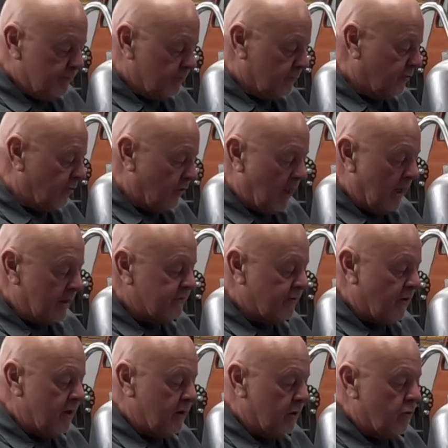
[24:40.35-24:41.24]
So that's
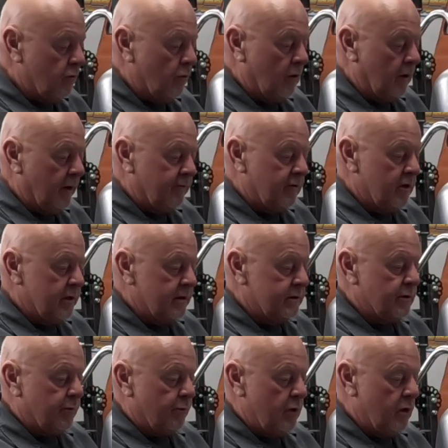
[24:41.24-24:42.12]
kind of cool.
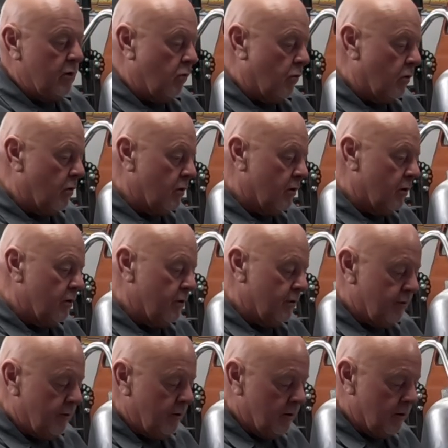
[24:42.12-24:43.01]
Everything's
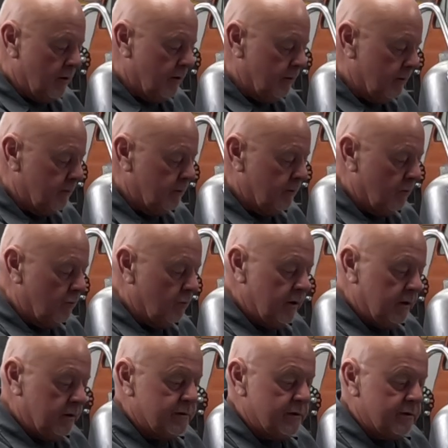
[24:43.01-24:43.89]
3/4. The
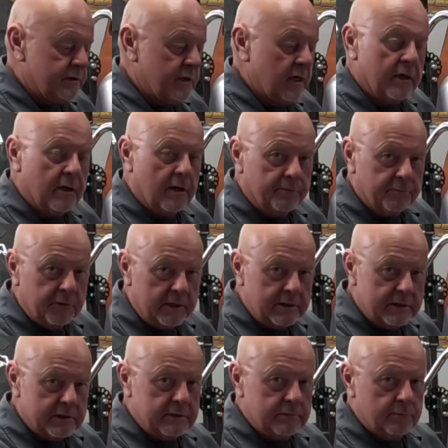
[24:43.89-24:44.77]
wheels are set up.
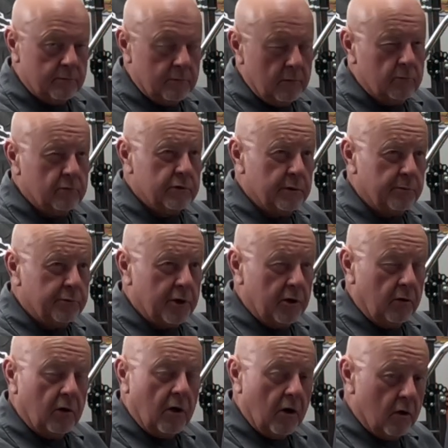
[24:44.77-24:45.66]
That's
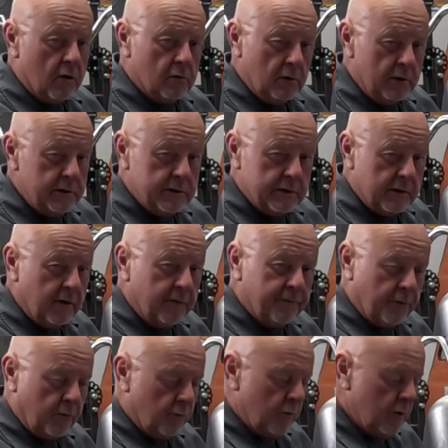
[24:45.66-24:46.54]
typical Harley
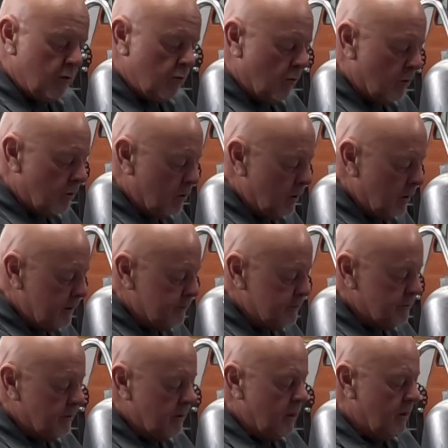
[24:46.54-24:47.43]
stuff, 3/4
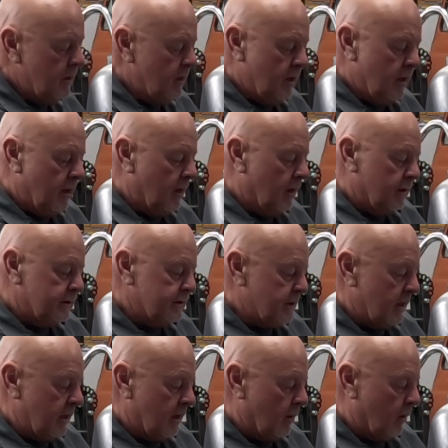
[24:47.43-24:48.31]
inch.
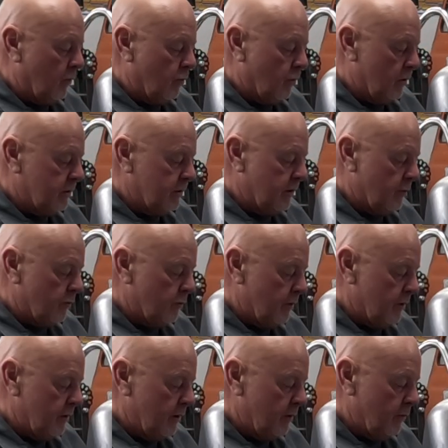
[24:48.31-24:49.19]
So that all worked out
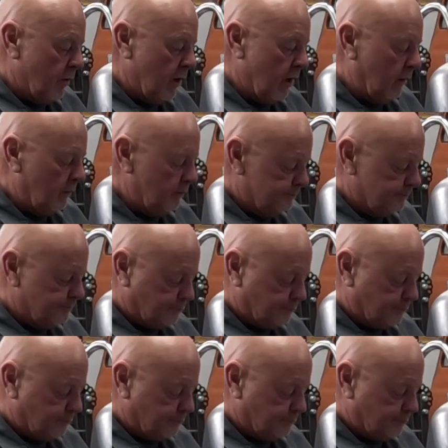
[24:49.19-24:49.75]
really well.